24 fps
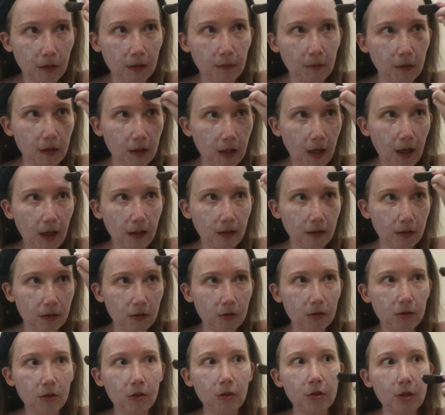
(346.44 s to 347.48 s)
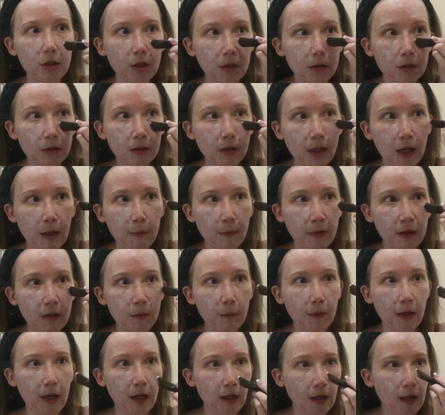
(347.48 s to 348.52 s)
But I had such a good time in
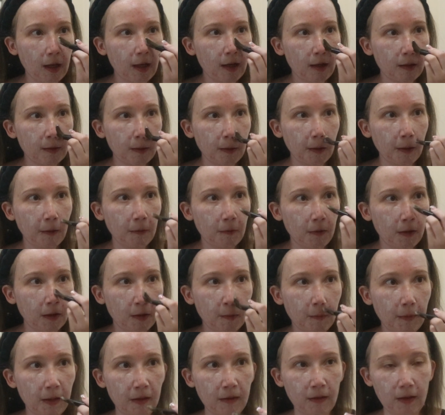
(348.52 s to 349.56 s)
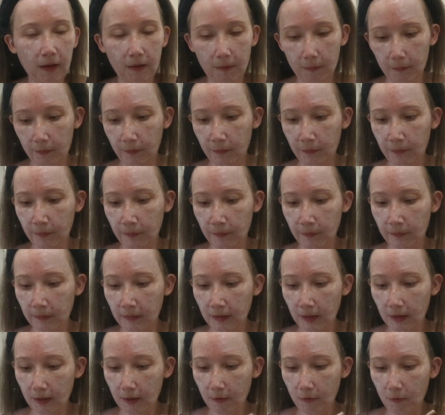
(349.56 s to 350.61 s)
Spain. I actually really miss it.
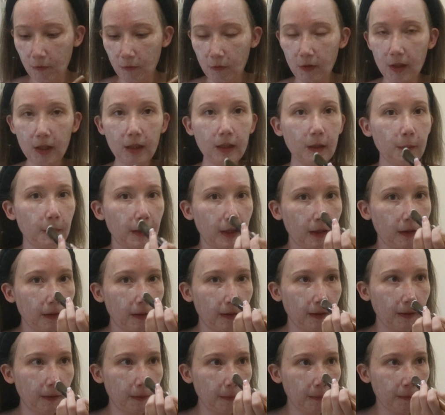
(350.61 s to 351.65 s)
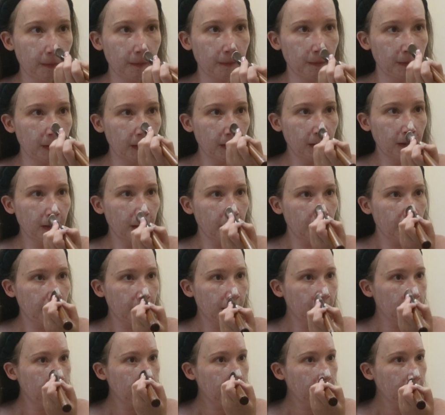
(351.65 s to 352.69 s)
Really miss
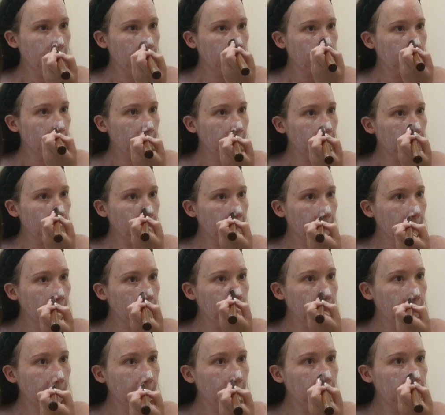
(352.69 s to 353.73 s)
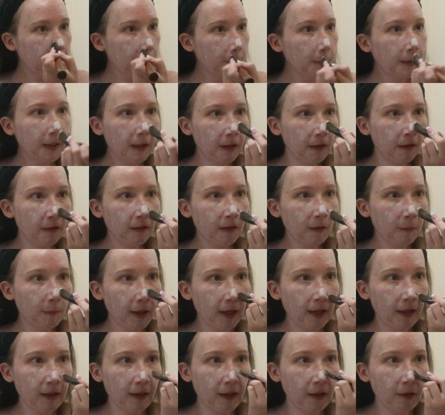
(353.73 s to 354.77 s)
it. Speaking of
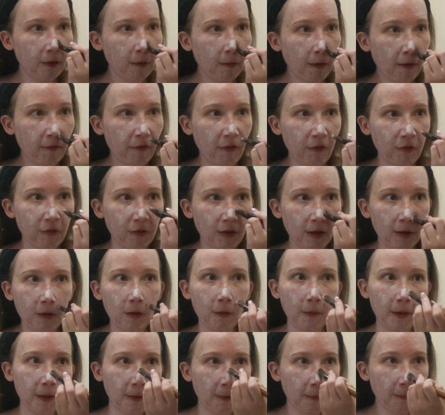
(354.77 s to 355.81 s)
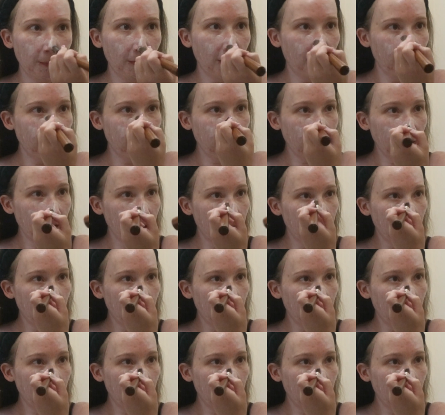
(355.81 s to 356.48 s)
Spain, I do have a vlog going up of it,